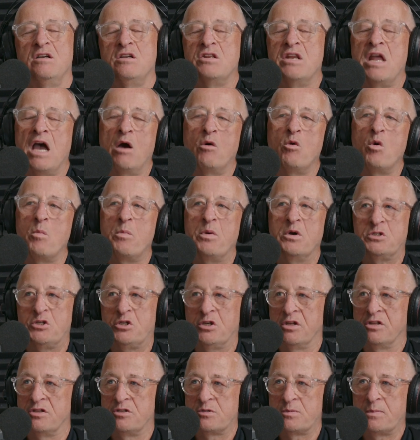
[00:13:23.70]
Now I won't put
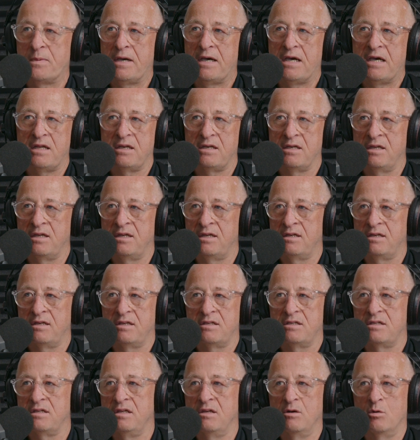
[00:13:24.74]
you on the spot
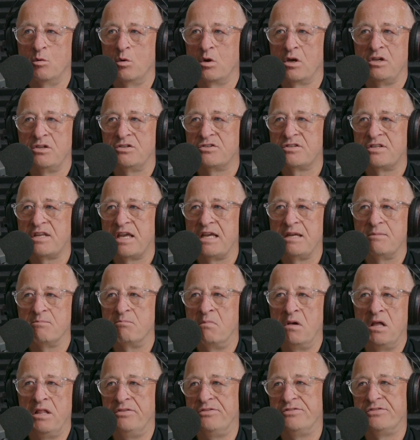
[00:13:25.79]
and where you state
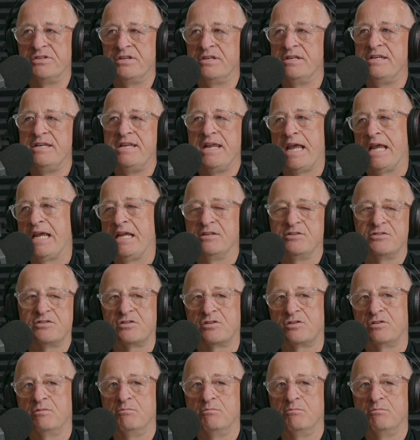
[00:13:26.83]
months and dates,